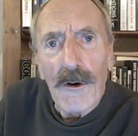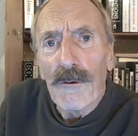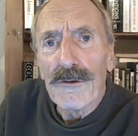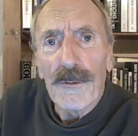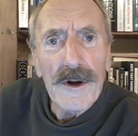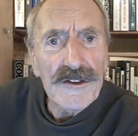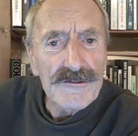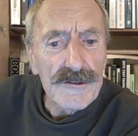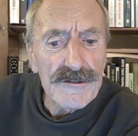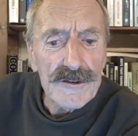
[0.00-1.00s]
all the way
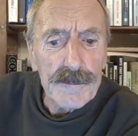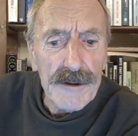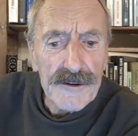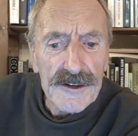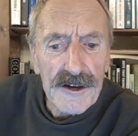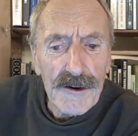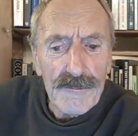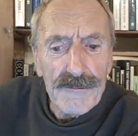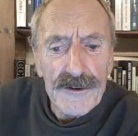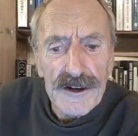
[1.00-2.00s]
through to the bloody
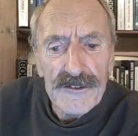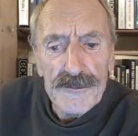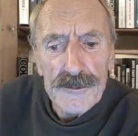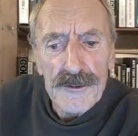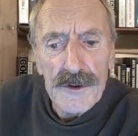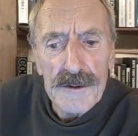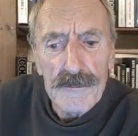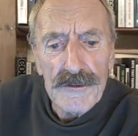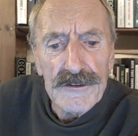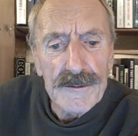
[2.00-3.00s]
conflicts between
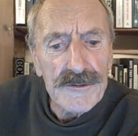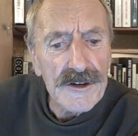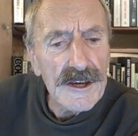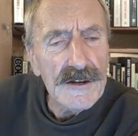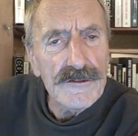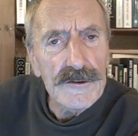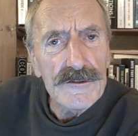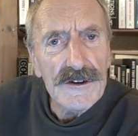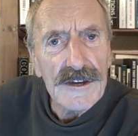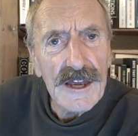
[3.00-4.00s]
Muslims and
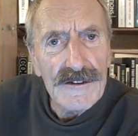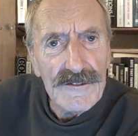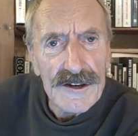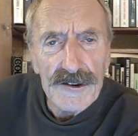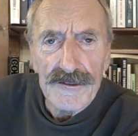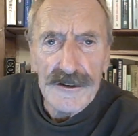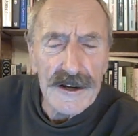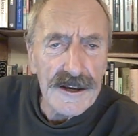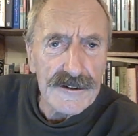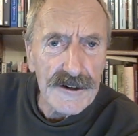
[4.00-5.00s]
Hindus in India in the
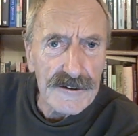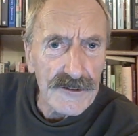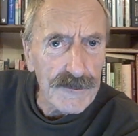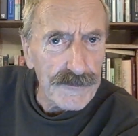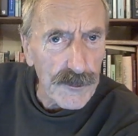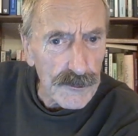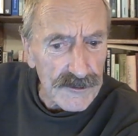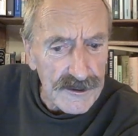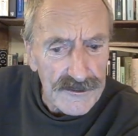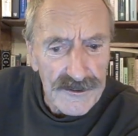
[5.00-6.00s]
late
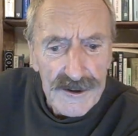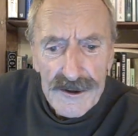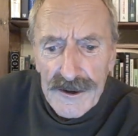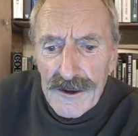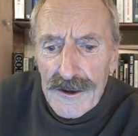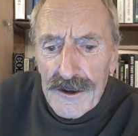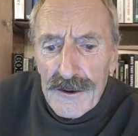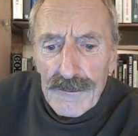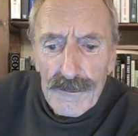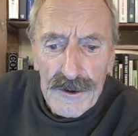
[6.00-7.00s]
1940s,
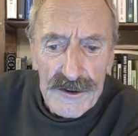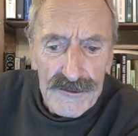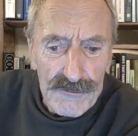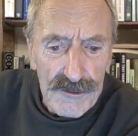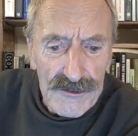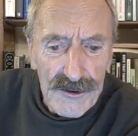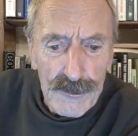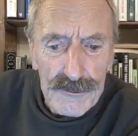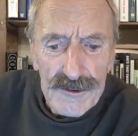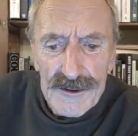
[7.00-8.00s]
which
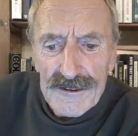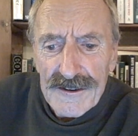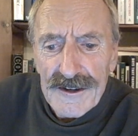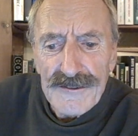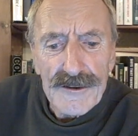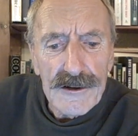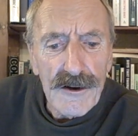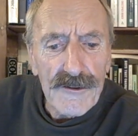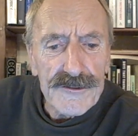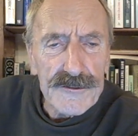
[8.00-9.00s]
resulted in the
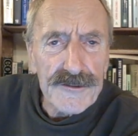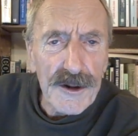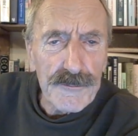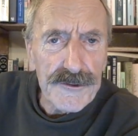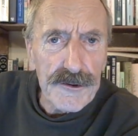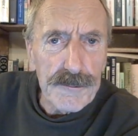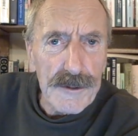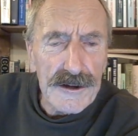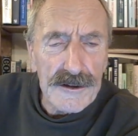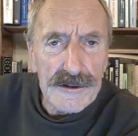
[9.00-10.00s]
loss of some 2
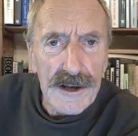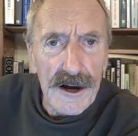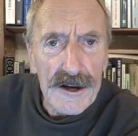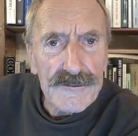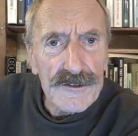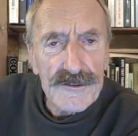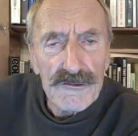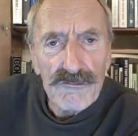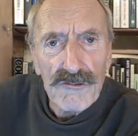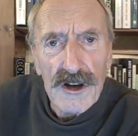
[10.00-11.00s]
million lives and the
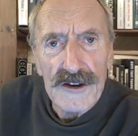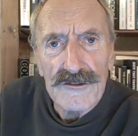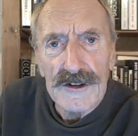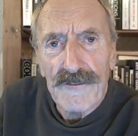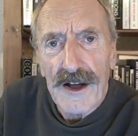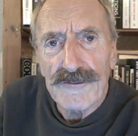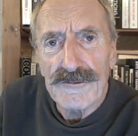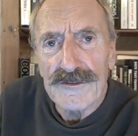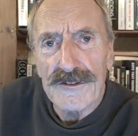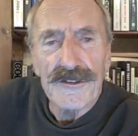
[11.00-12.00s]
creation of
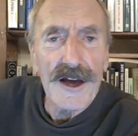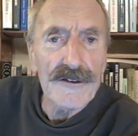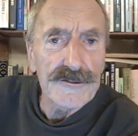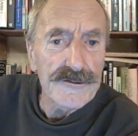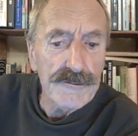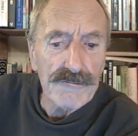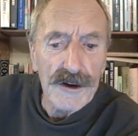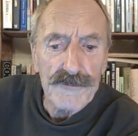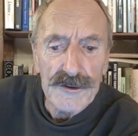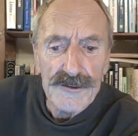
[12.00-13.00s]
hundreds of thousands of
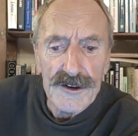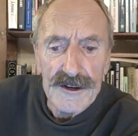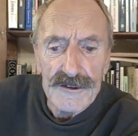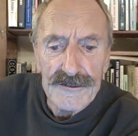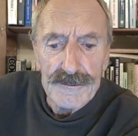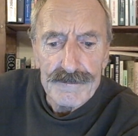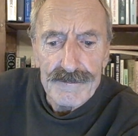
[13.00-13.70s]
refugees.